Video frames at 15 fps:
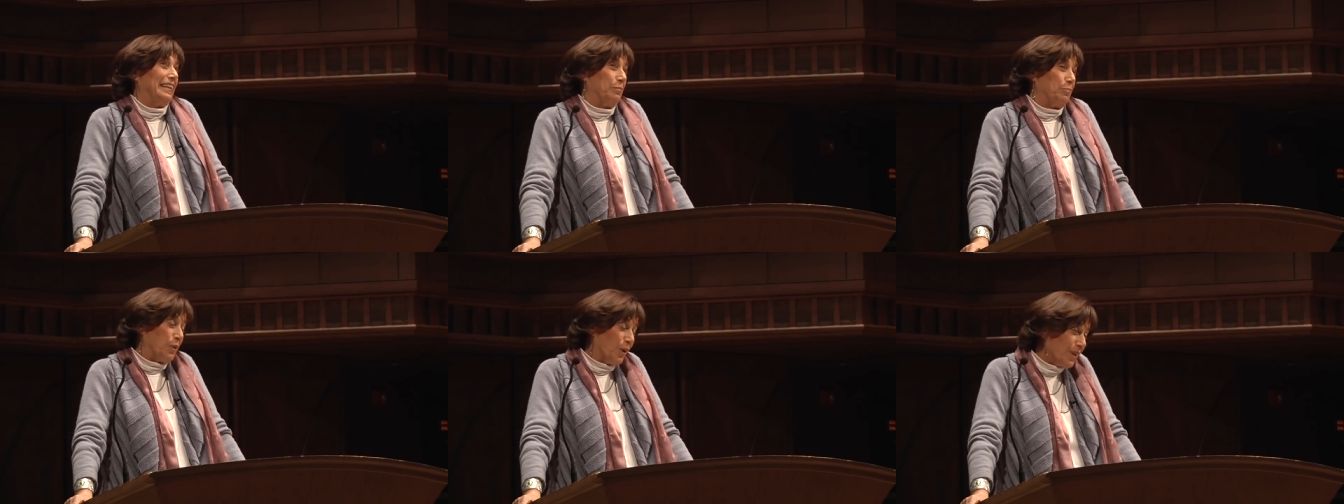
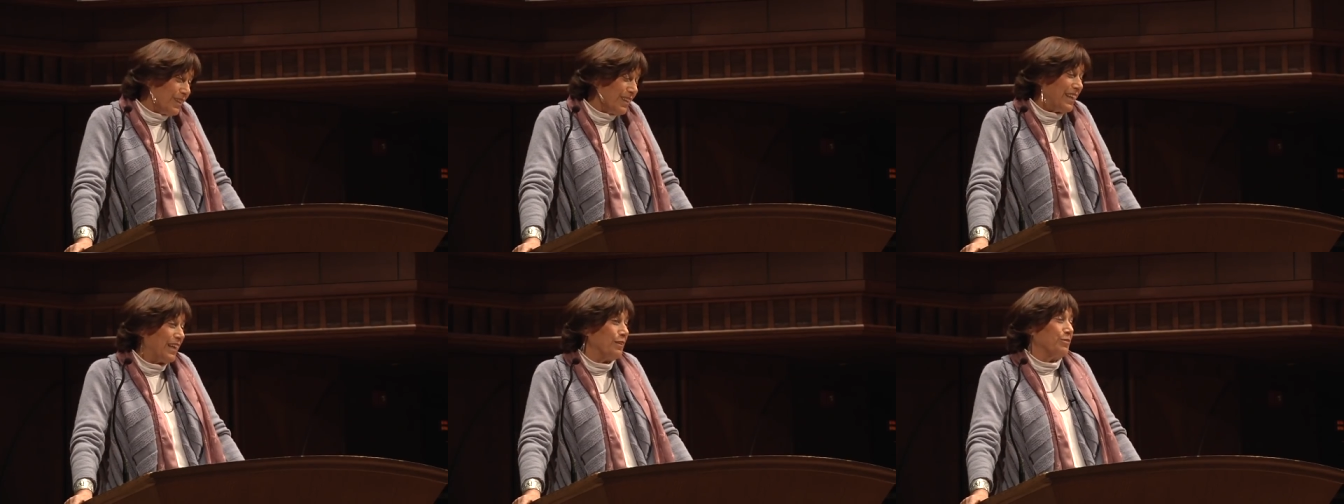beyond the
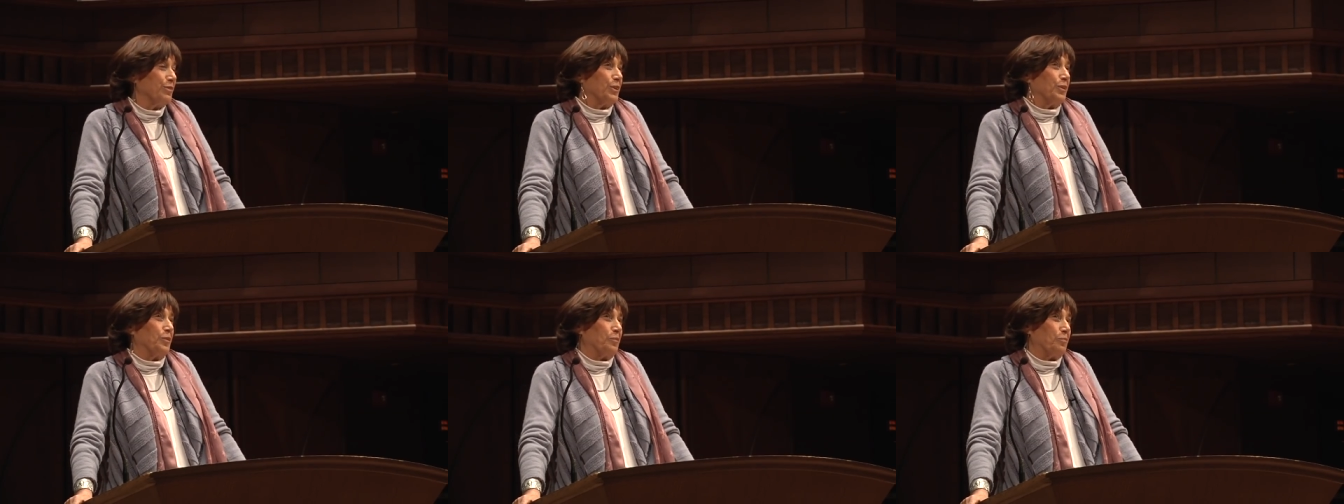
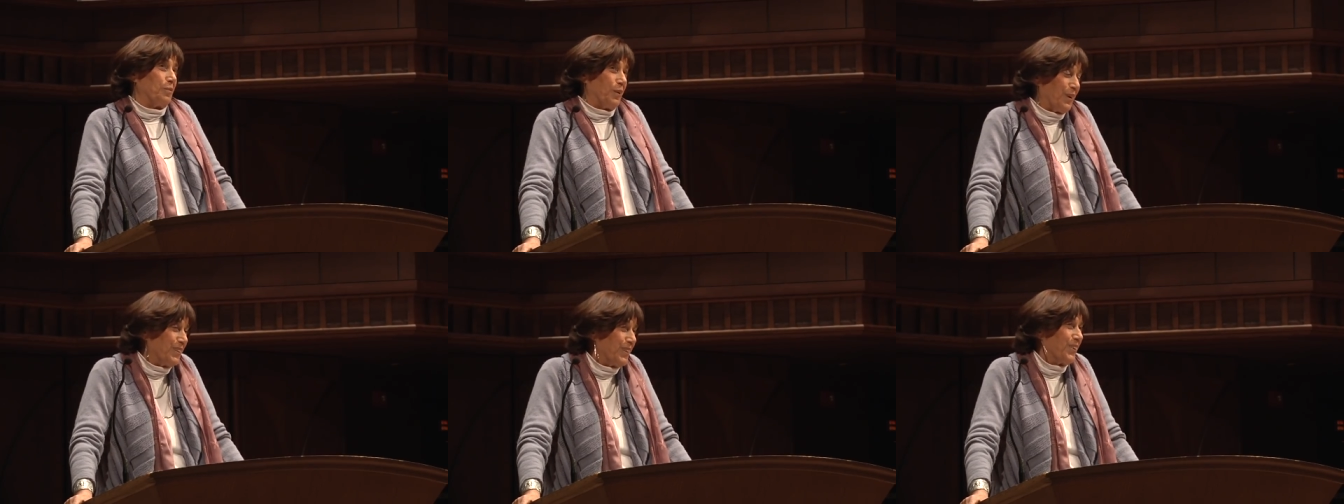navel,
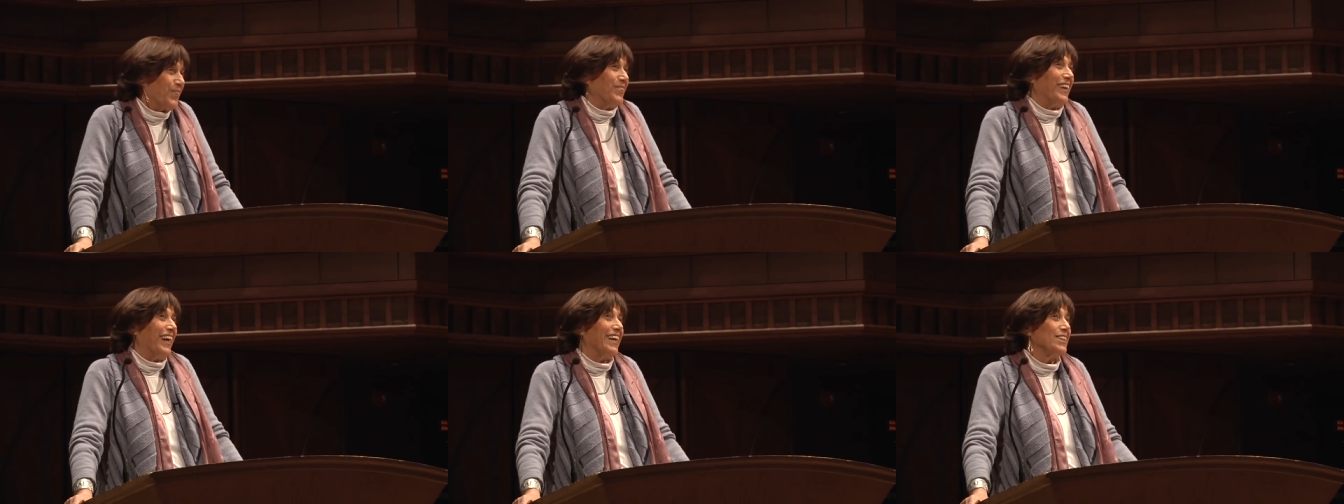beyond the
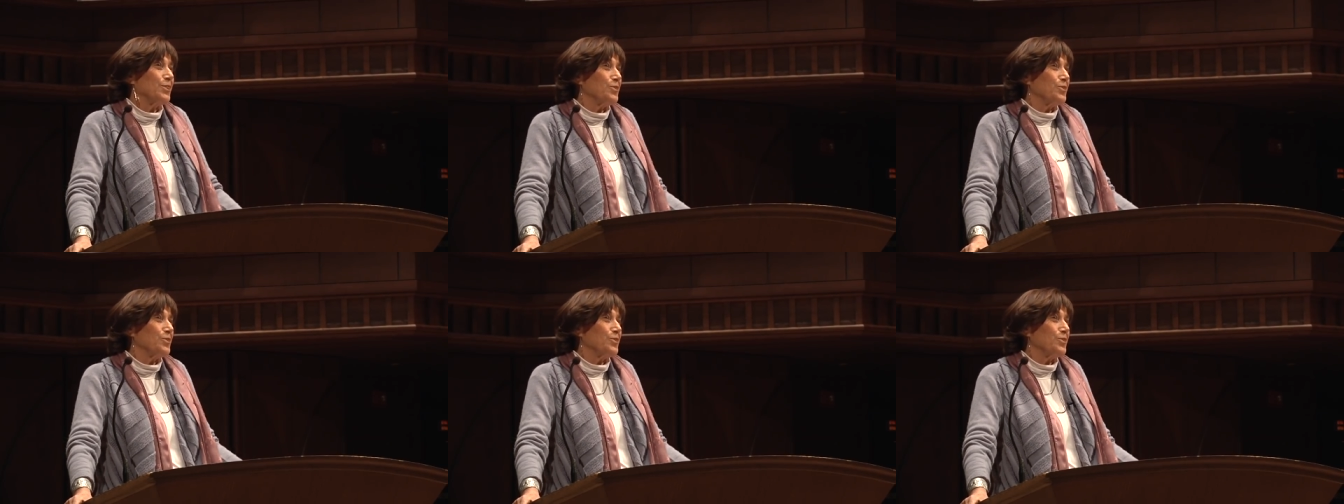gonads,